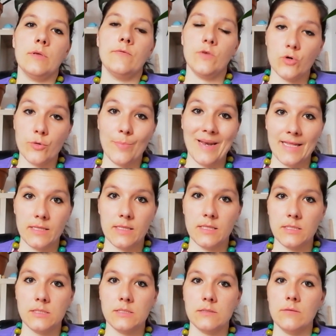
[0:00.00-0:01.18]
if your plant
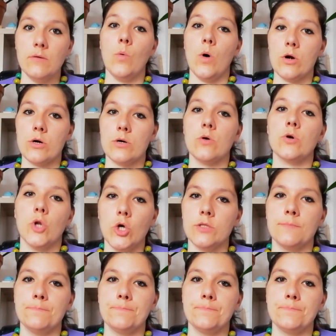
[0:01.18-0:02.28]
needs water or not.